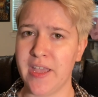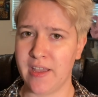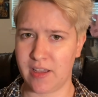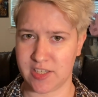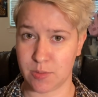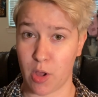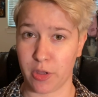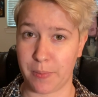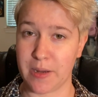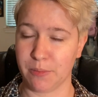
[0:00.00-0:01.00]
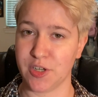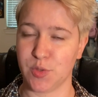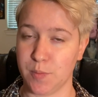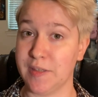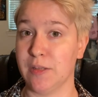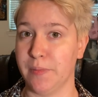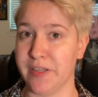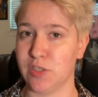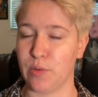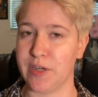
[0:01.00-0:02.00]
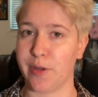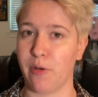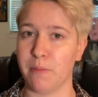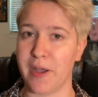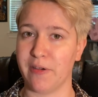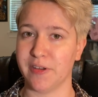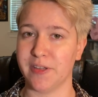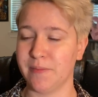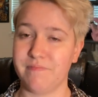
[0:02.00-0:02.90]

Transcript: a smaller paintbrush would be the best way to go about it.